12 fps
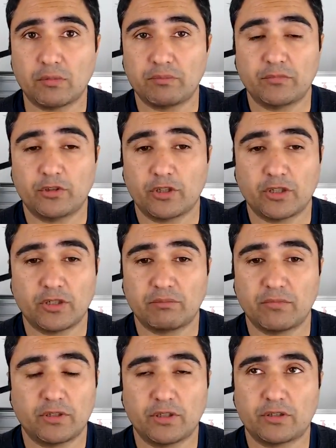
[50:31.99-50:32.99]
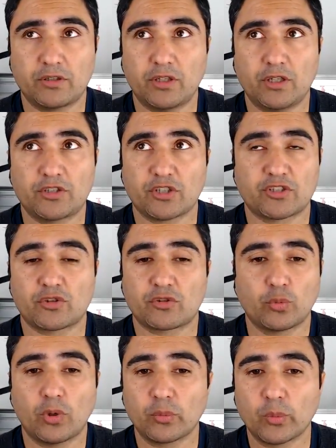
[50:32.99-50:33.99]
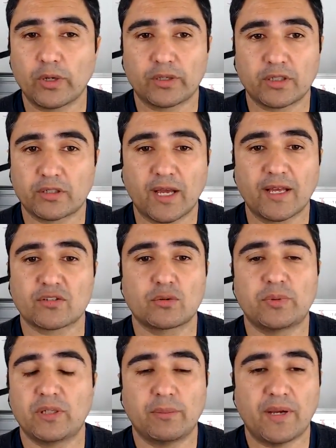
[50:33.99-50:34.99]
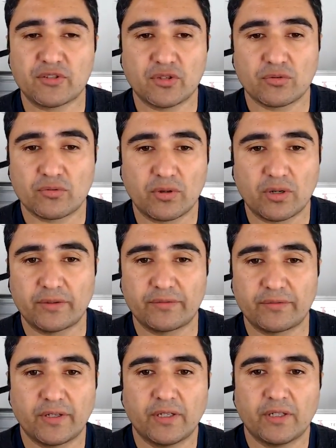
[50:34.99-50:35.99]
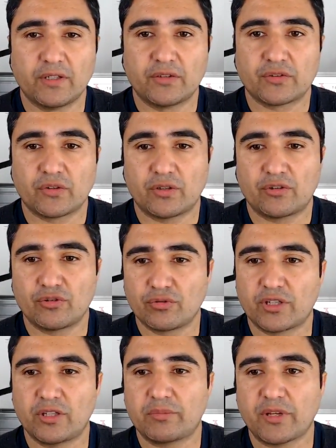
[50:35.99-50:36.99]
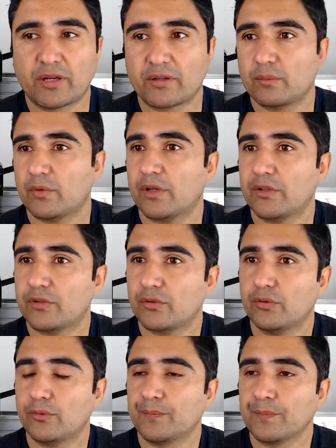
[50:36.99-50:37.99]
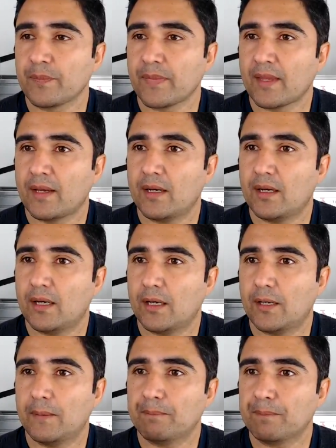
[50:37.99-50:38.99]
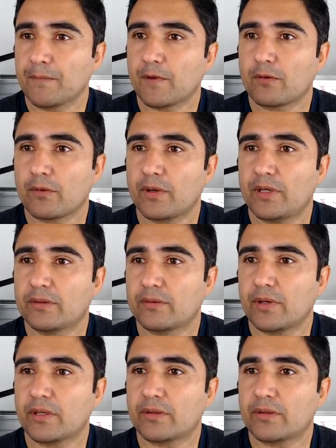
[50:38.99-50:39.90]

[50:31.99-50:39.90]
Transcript: You know, it just won't work. It has to be a matching drive. So do keep that in mind too. Great.